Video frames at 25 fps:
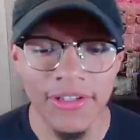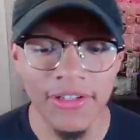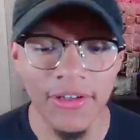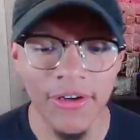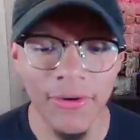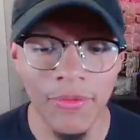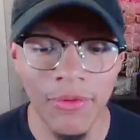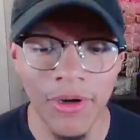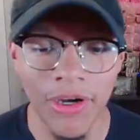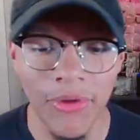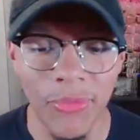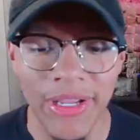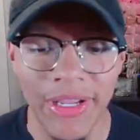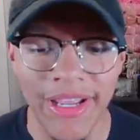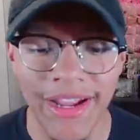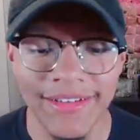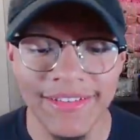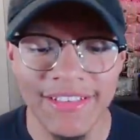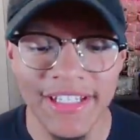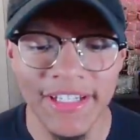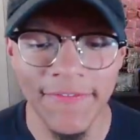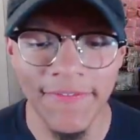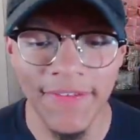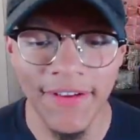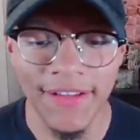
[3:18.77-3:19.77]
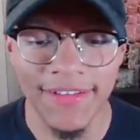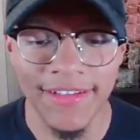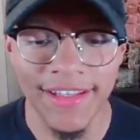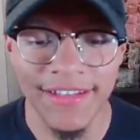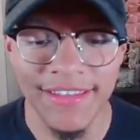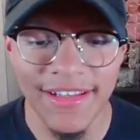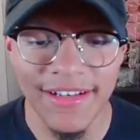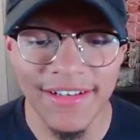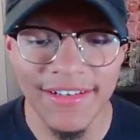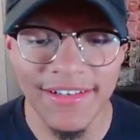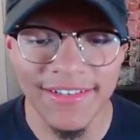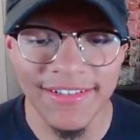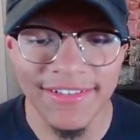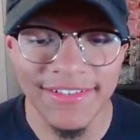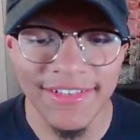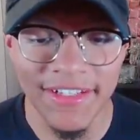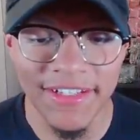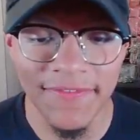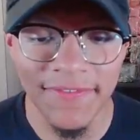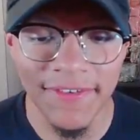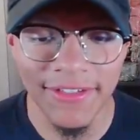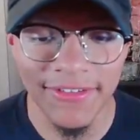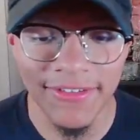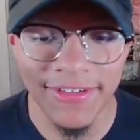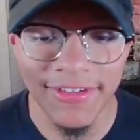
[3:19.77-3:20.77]
You know what? We got defense. I think this is
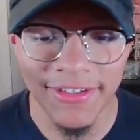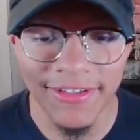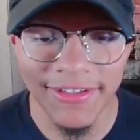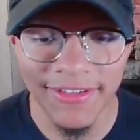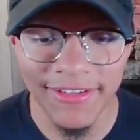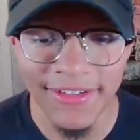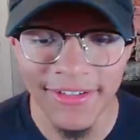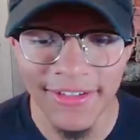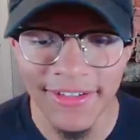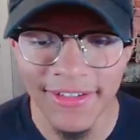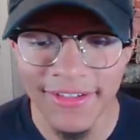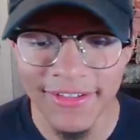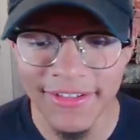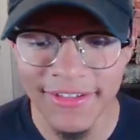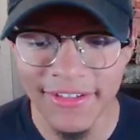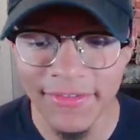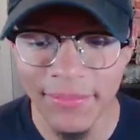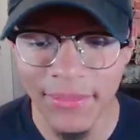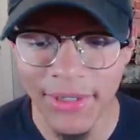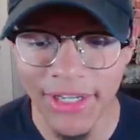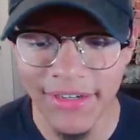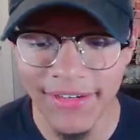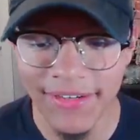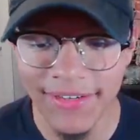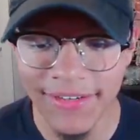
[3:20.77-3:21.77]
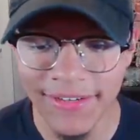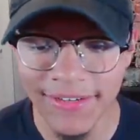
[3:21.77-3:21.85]
defense right here. because man.